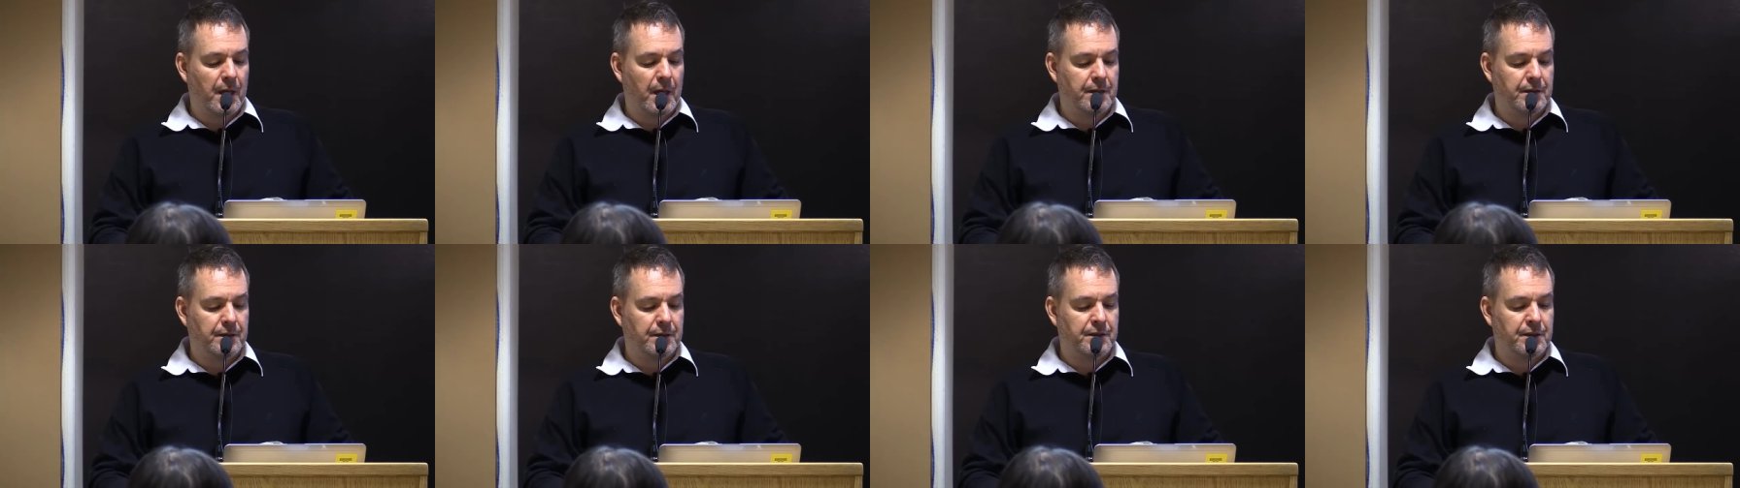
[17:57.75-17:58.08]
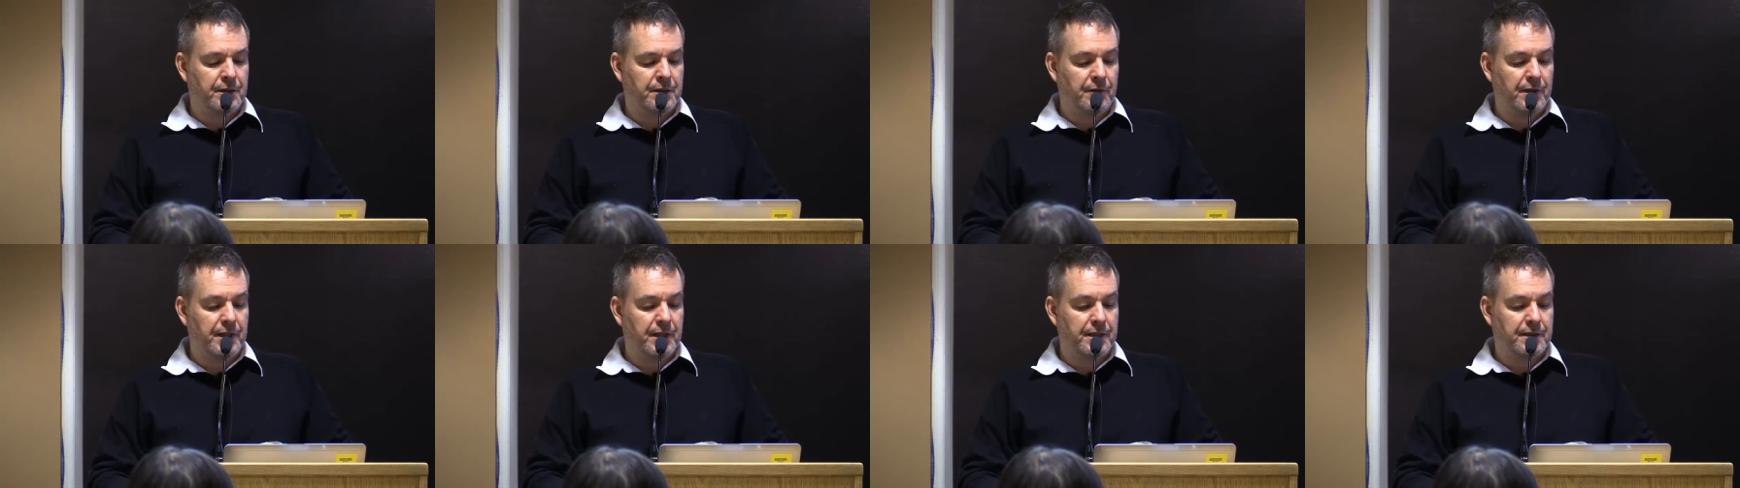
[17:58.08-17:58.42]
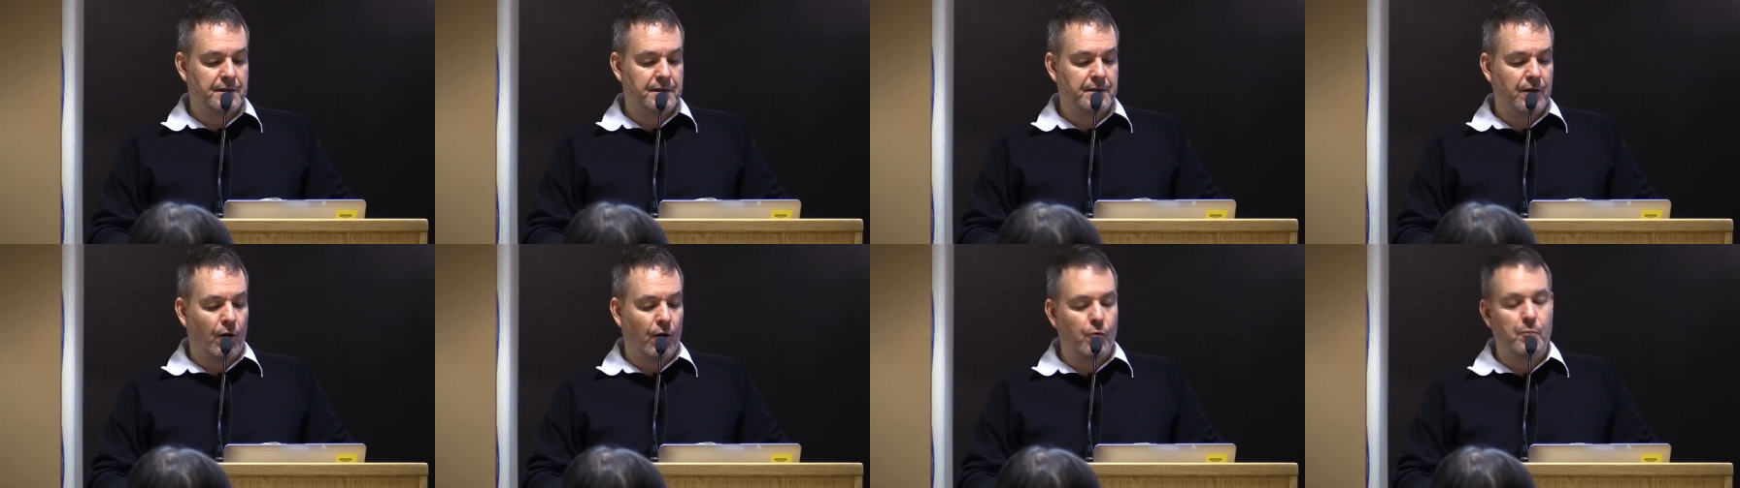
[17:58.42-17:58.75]
to
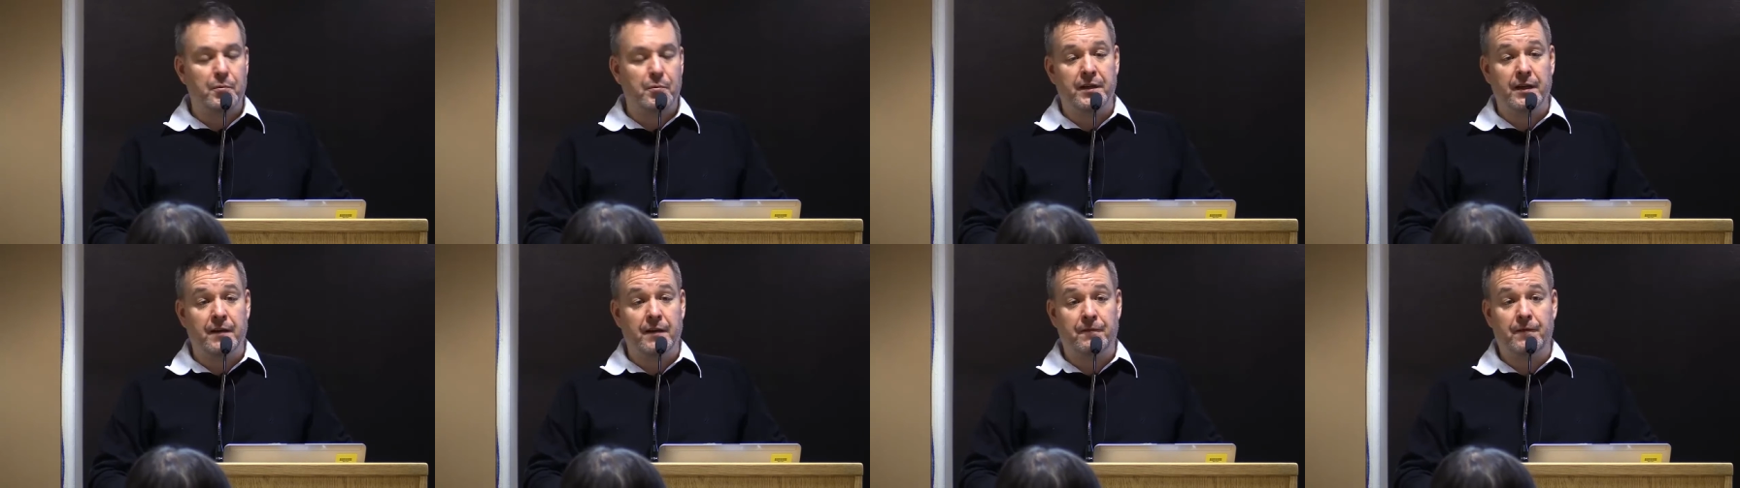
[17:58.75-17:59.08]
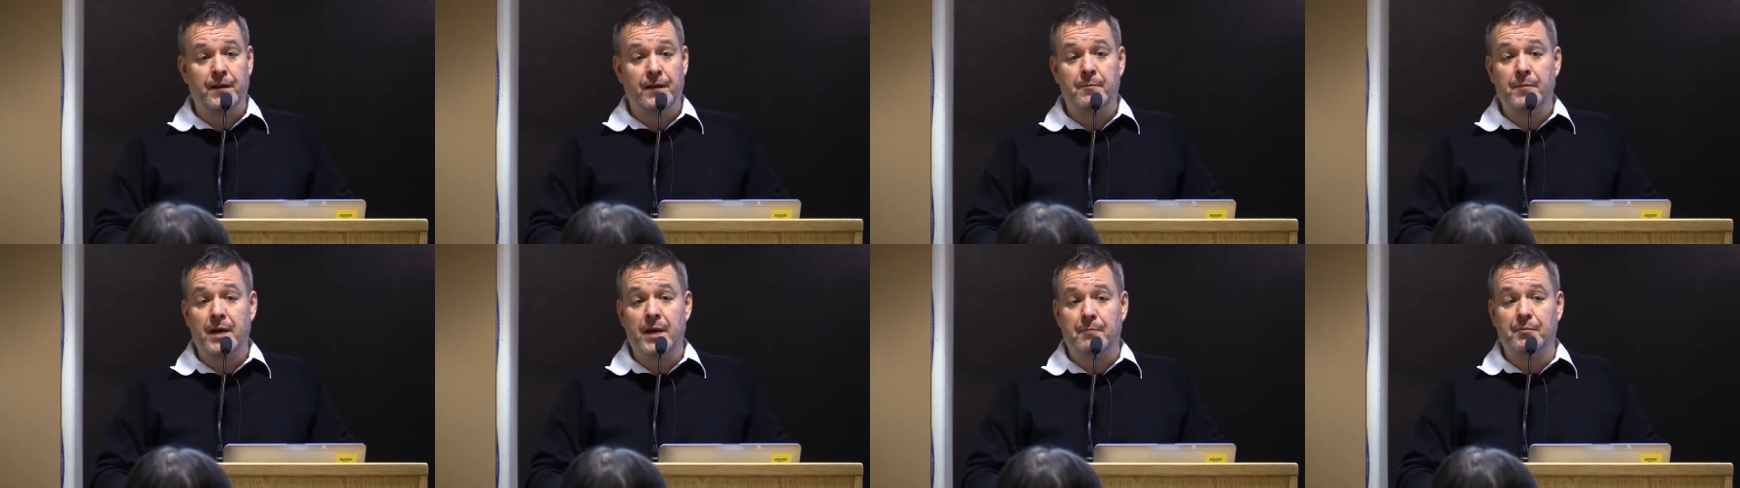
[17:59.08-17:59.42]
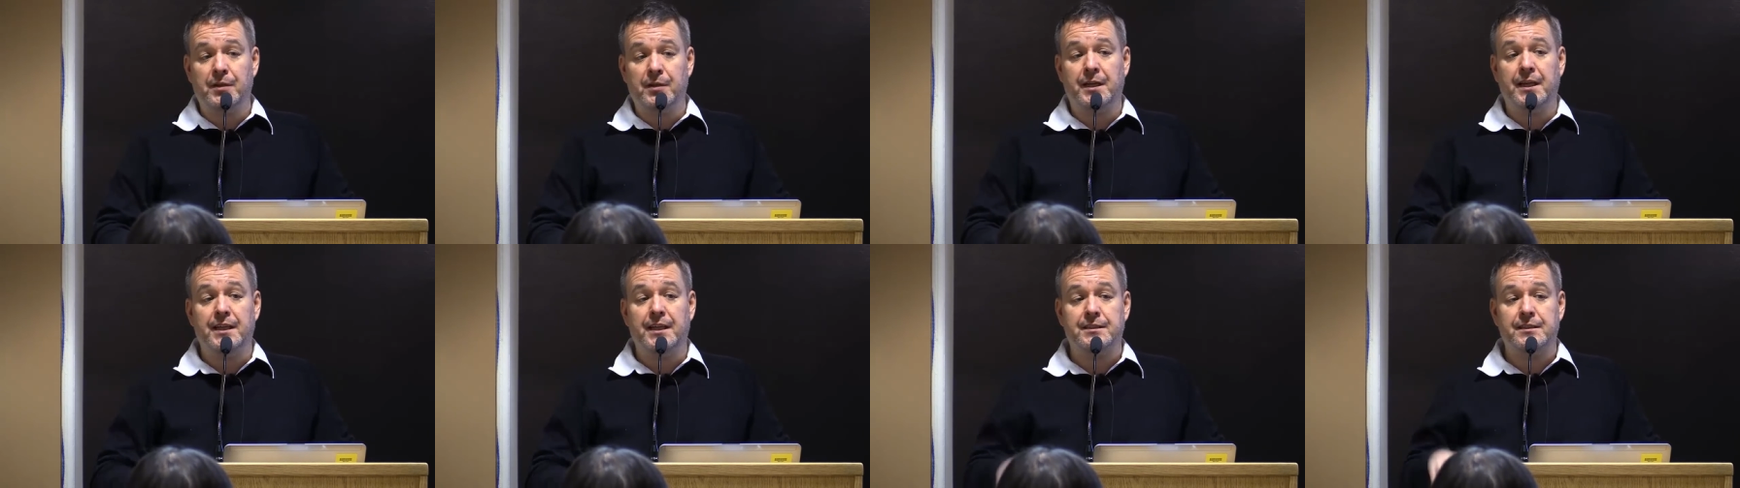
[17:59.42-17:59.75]
this OPFM
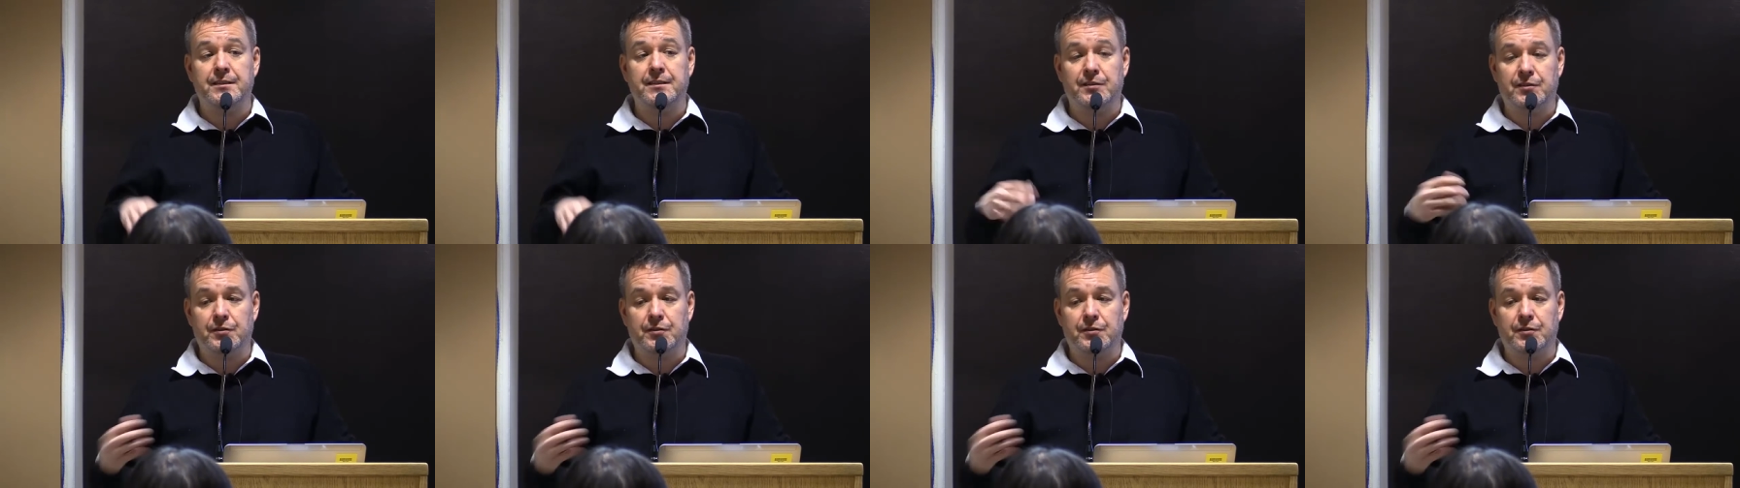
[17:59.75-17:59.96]
application